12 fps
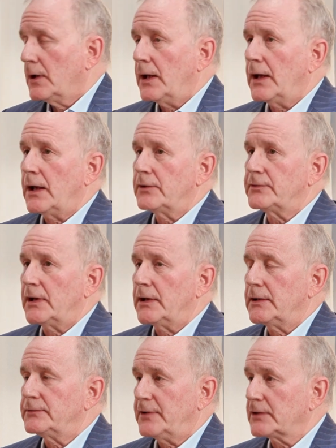has
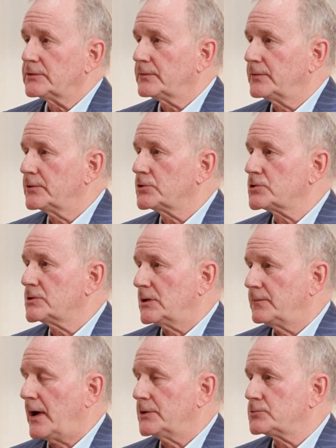a Texas Physician
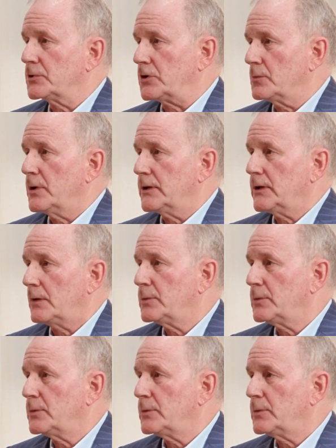Advisory Committee.